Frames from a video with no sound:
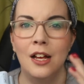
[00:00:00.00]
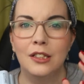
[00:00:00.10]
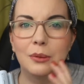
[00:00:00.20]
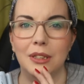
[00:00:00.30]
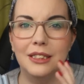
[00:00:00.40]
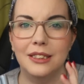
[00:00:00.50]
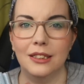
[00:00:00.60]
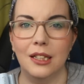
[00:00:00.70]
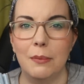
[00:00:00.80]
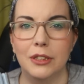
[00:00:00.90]
so when I
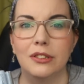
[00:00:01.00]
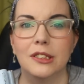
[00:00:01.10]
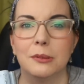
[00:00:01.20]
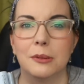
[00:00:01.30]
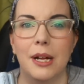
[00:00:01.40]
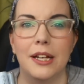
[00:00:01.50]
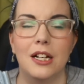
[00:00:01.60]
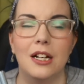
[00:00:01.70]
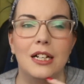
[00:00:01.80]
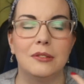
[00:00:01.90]
set up my Christmas
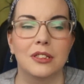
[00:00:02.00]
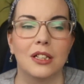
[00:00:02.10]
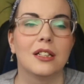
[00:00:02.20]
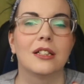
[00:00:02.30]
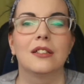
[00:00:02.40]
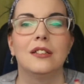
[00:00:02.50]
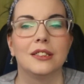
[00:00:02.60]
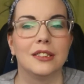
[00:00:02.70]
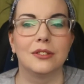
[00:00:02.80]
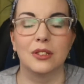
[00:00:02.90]
planner I was kind of like, oh,
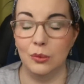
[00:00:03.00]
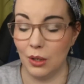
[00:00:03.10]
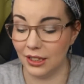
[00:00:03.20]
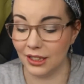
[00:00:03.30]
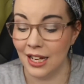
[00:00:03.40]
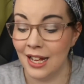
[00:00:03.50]
is it still going to work?